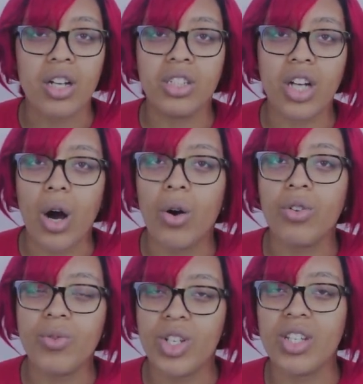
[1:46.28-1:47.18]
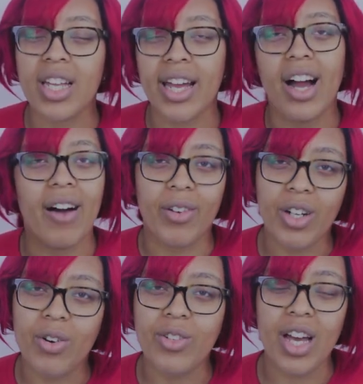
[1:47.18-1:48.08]
goals, which is like other
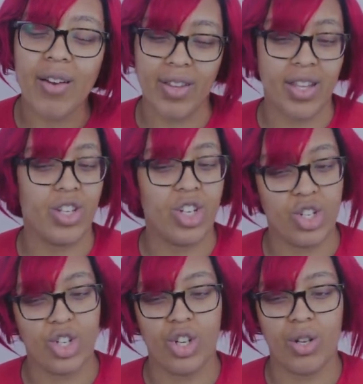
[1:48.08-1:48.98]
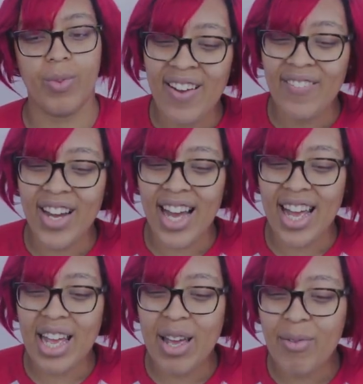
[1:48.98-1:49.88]
goals other than YouTube.
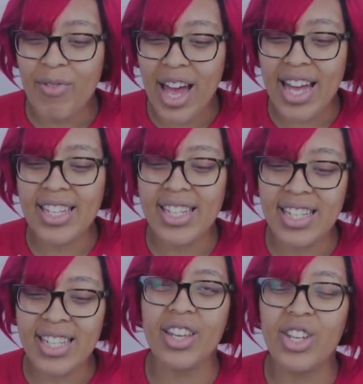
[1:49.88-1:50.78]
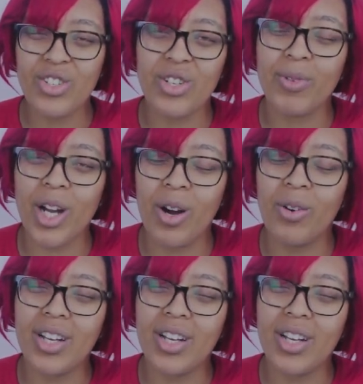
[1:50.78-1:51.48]
My first YouTube goal